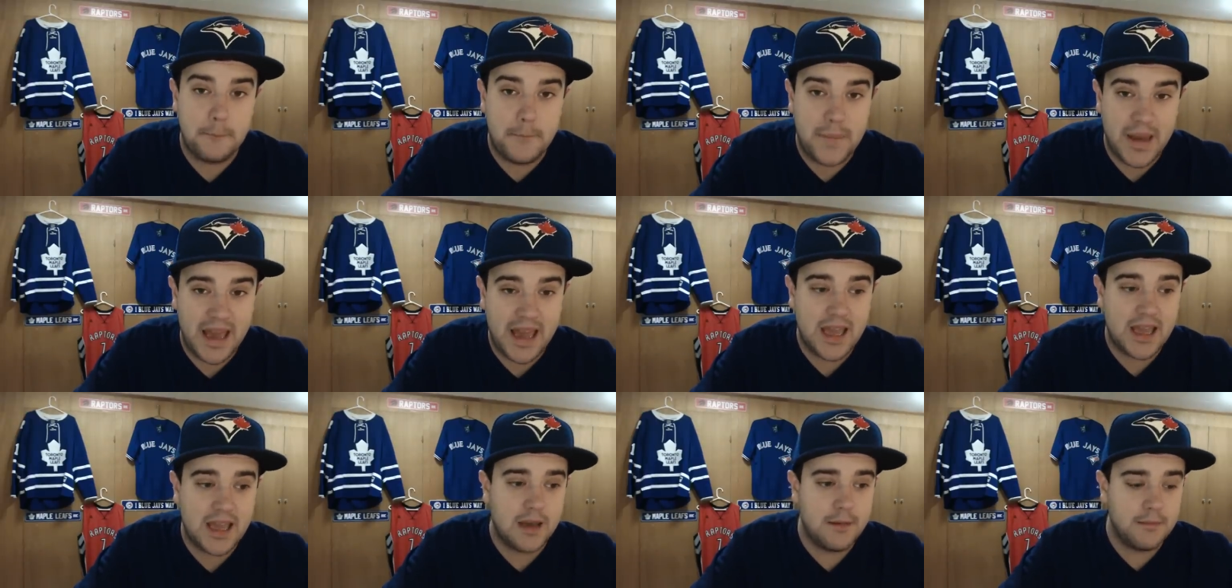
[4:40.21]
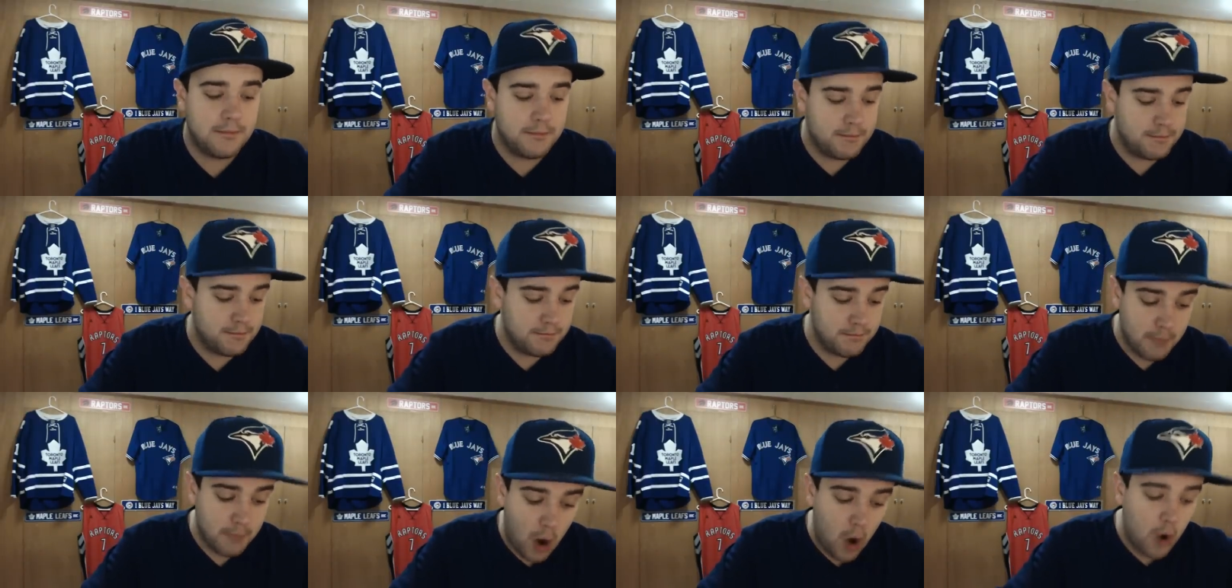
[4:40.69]
big
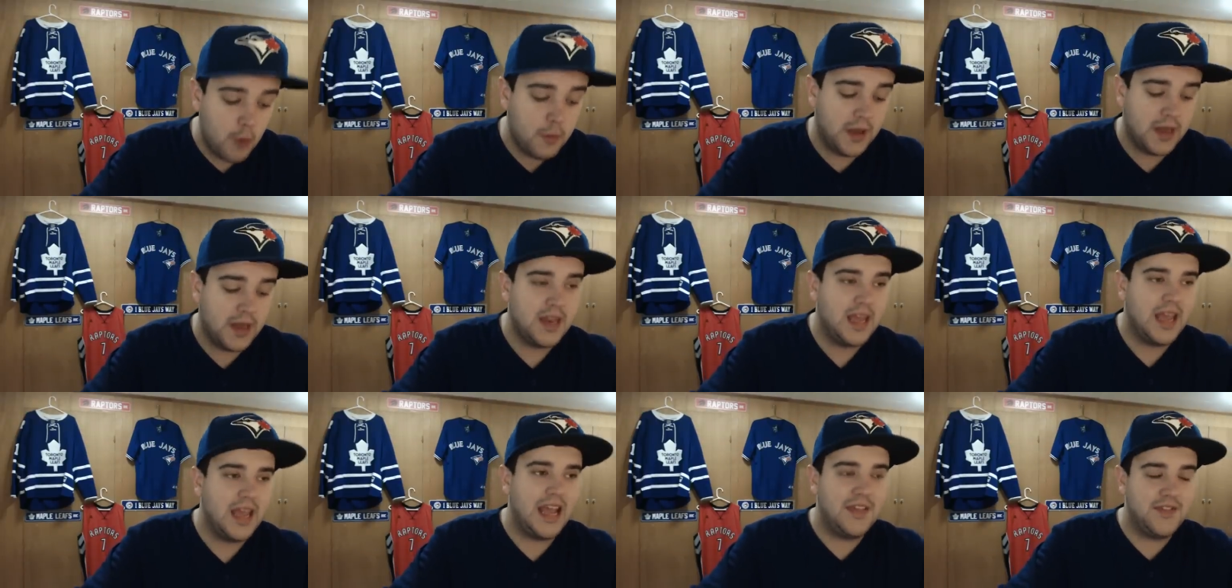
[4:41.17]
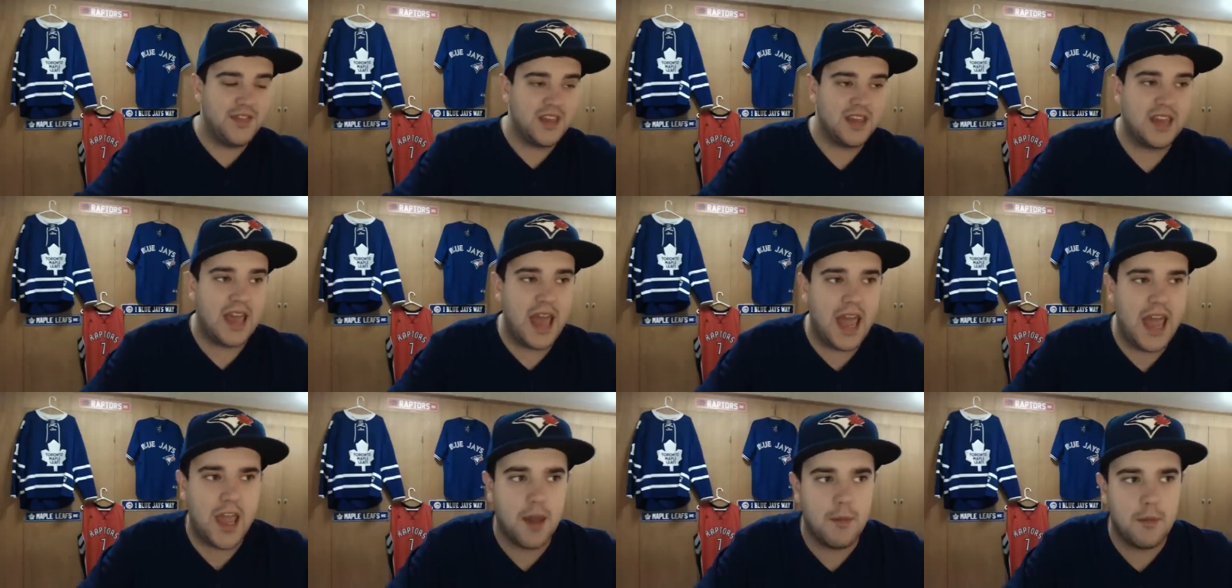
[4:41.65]
moment in the
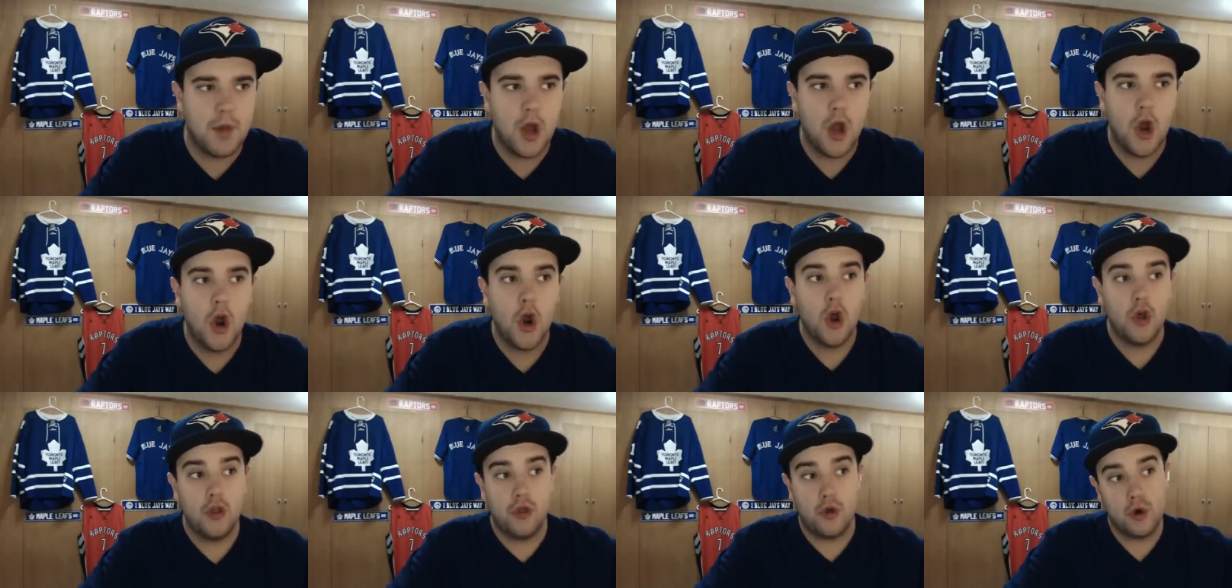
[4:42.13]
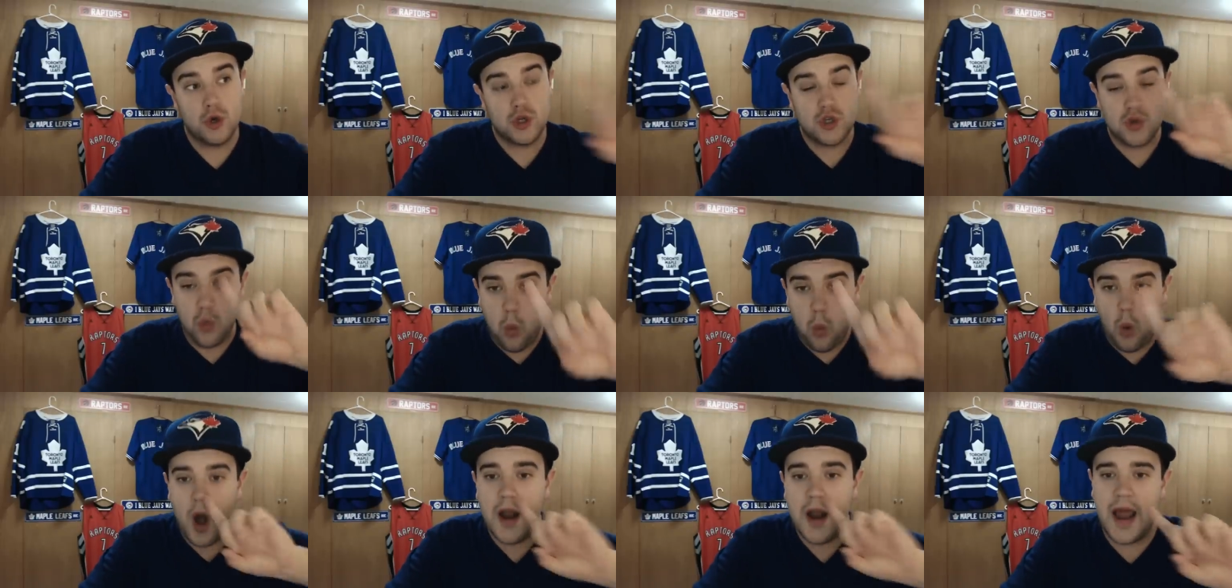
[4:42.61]
game, there's
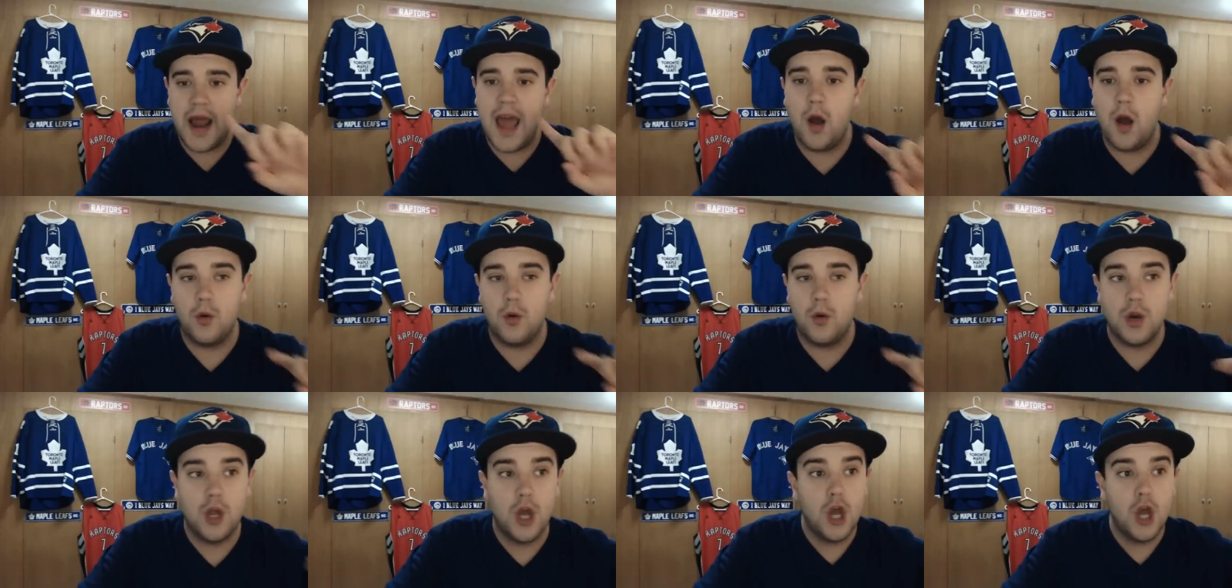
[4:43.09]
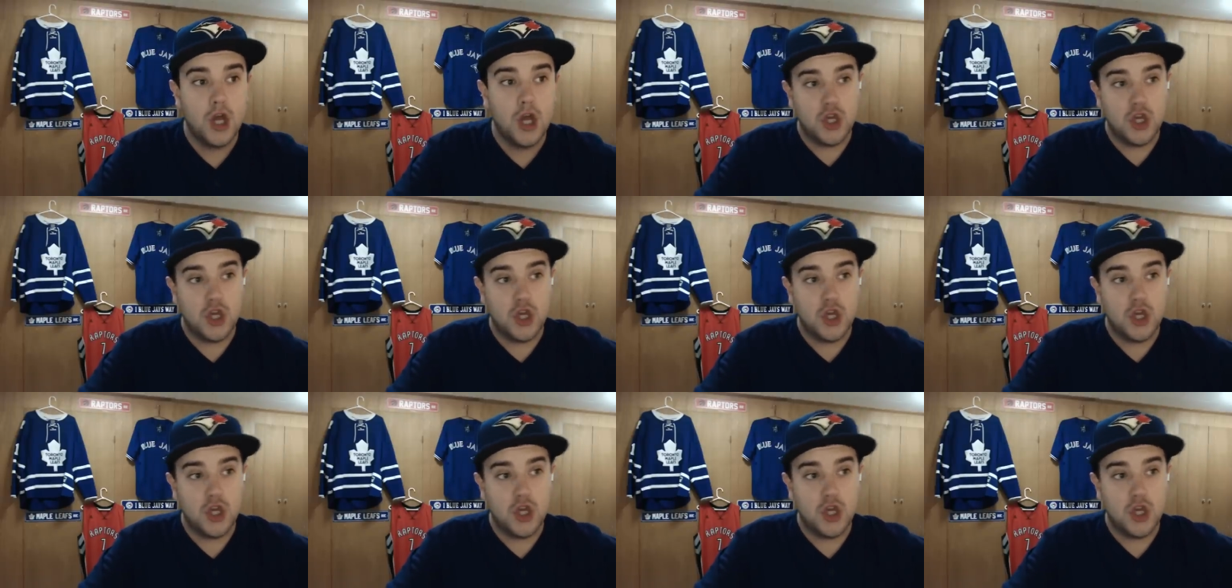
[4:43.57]
one out.